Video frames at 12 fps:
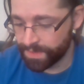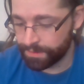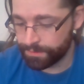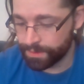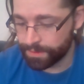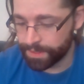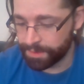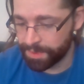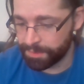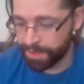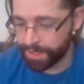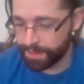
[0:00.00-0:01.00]
If it'll let
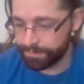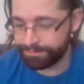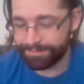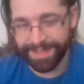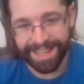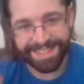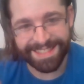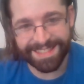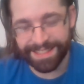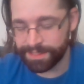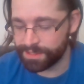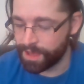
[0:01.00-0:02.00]
me pick him. Yes.
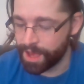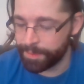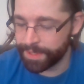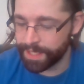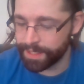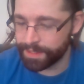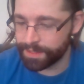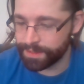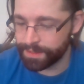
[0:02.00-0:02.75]
Amalek.